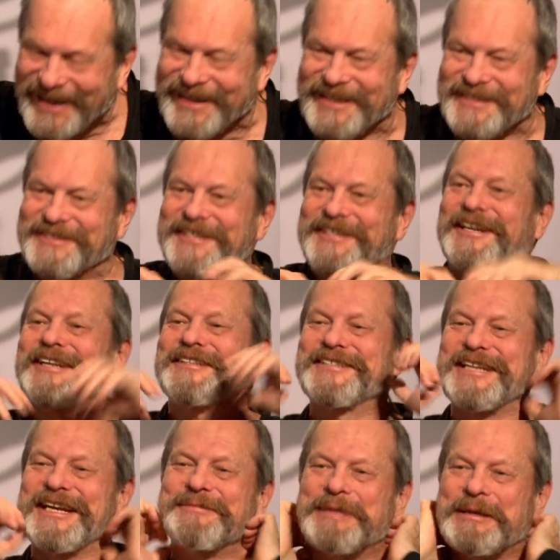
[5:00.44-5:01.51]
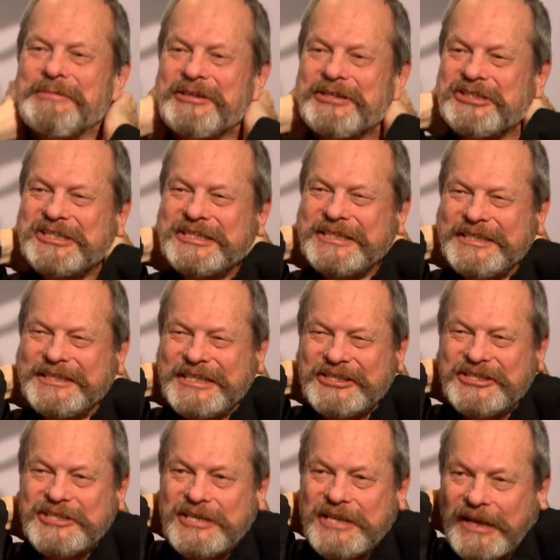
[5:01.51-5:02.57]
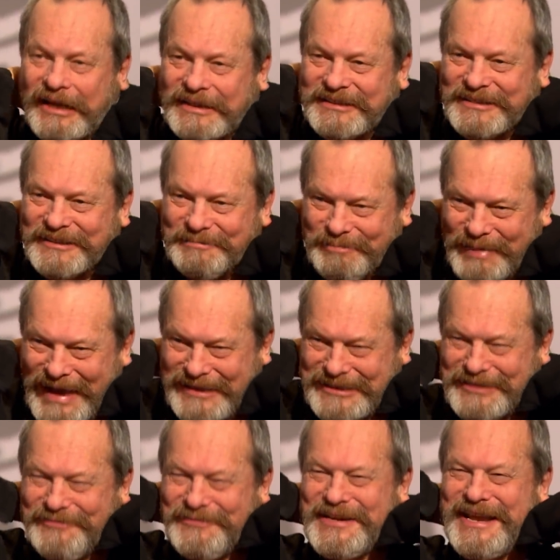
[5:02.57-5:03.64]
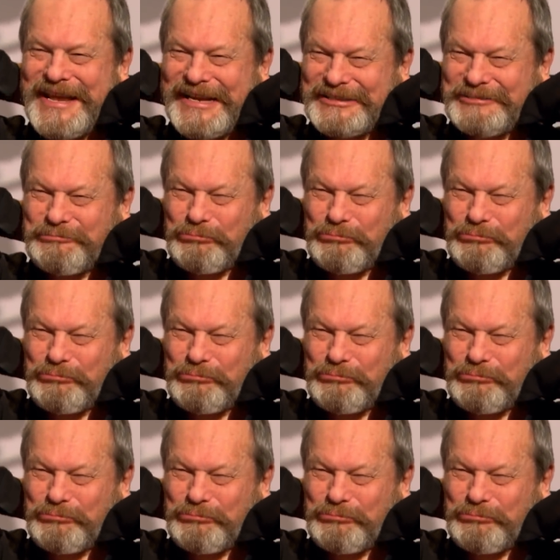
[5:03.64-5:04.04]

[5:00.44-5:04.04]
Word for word: And as the lights came up, you could see these knotted backs of necks,